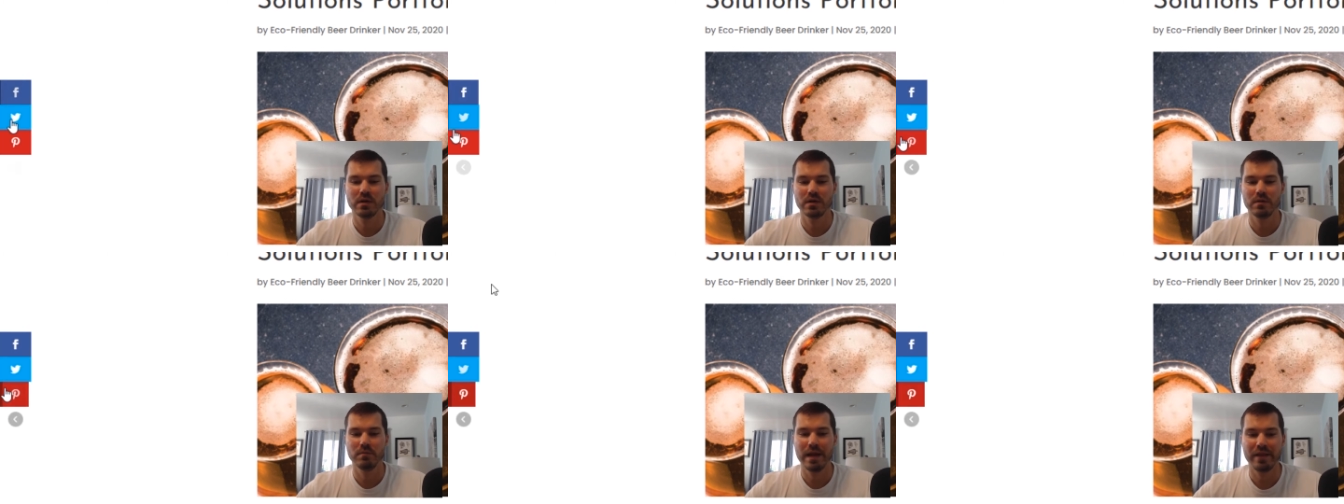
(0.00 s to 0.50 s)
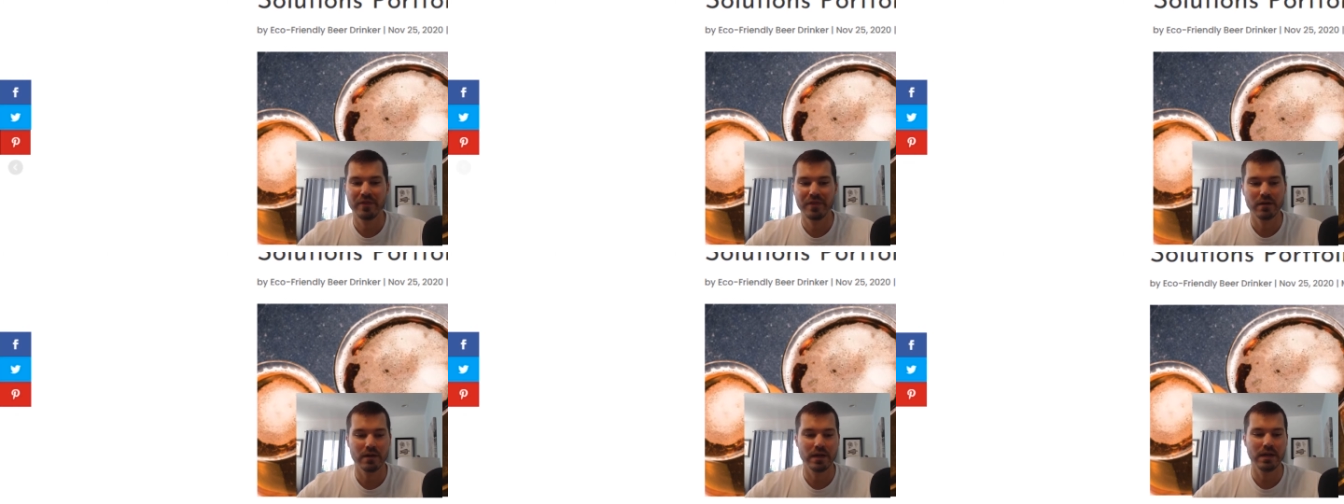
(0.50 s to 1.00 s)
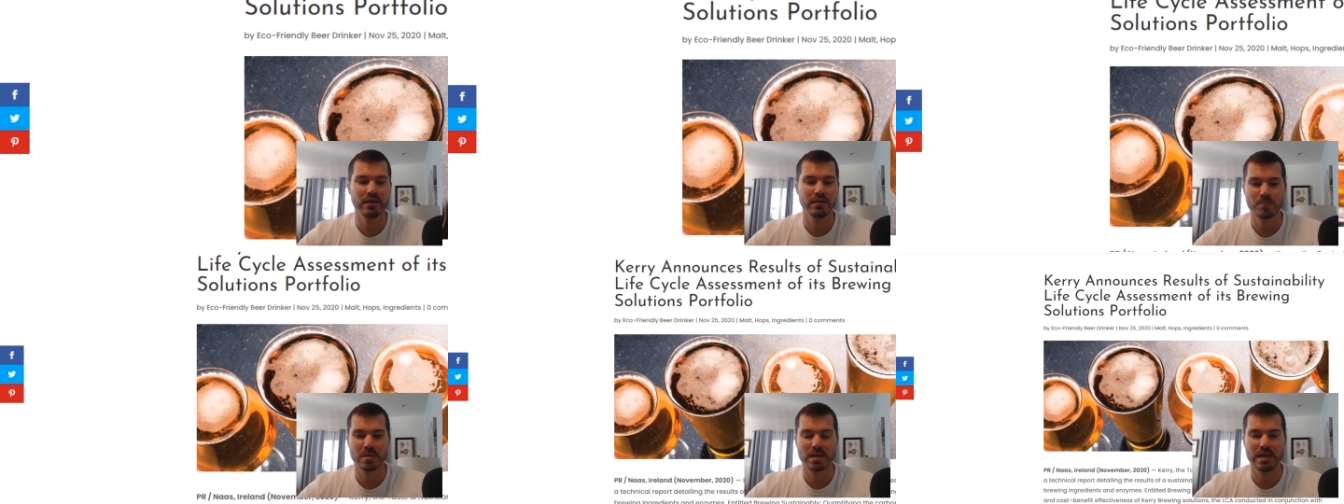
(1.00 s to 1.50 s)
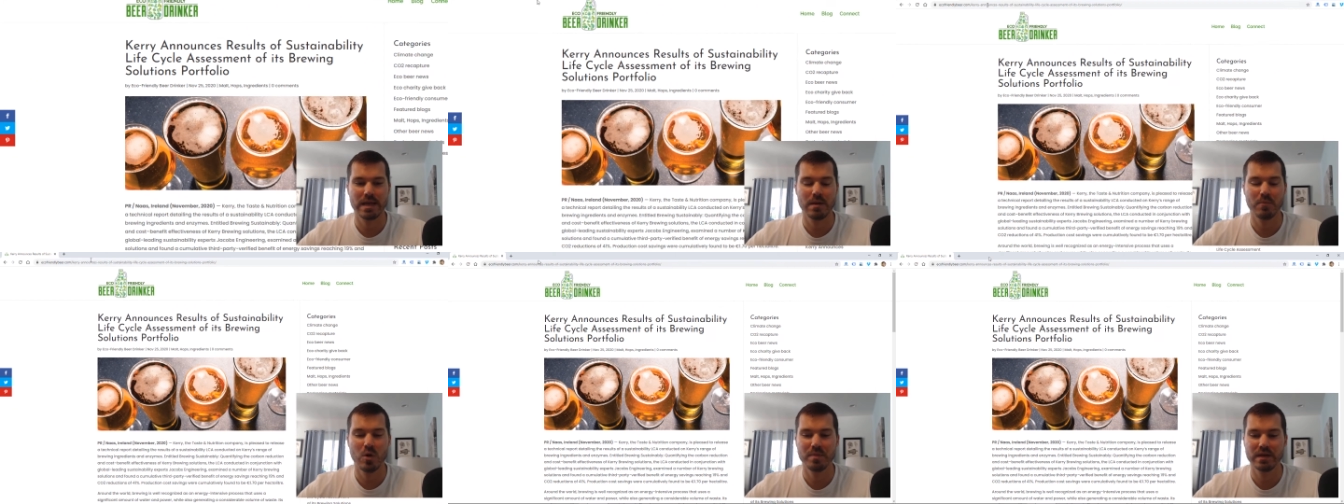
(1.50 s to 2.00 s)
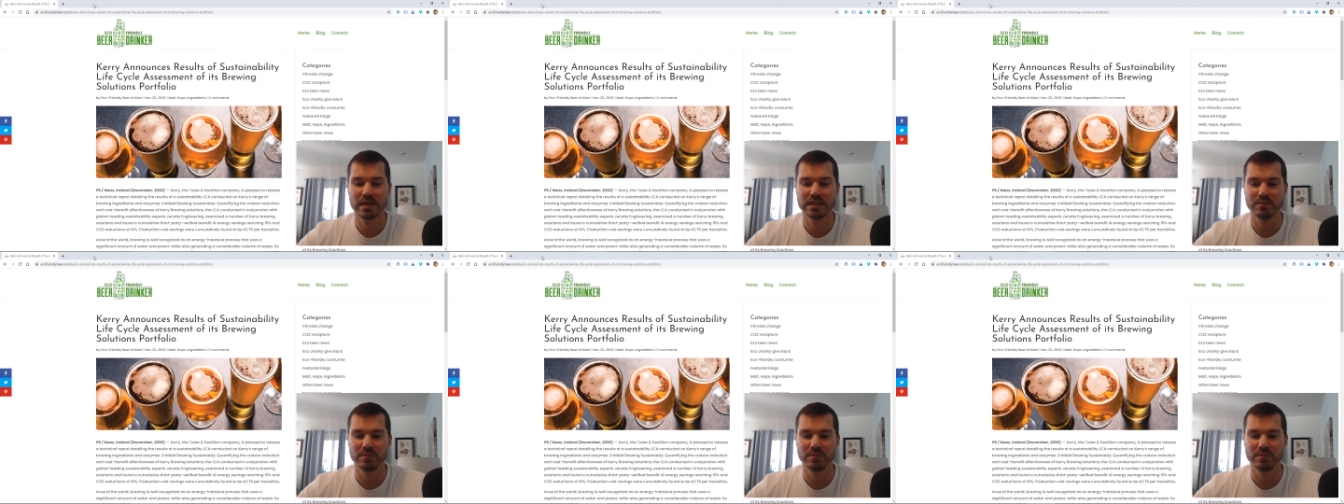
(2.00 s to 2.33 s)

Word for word: my theory and I'm hoping to get some